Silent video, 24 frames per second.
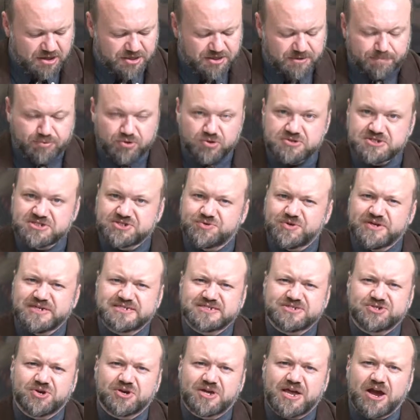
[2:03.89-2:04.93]
The Blue
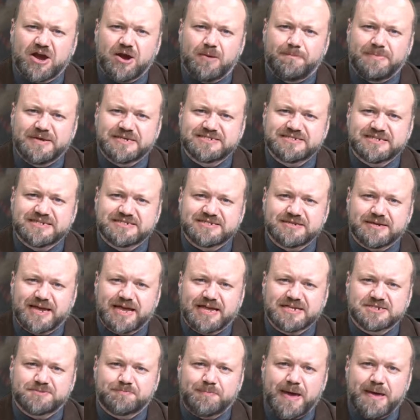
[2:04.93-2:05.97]
Streaks took care of business
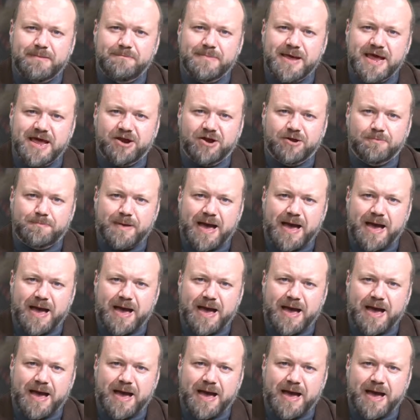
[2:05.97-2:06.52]
against Penn Manor,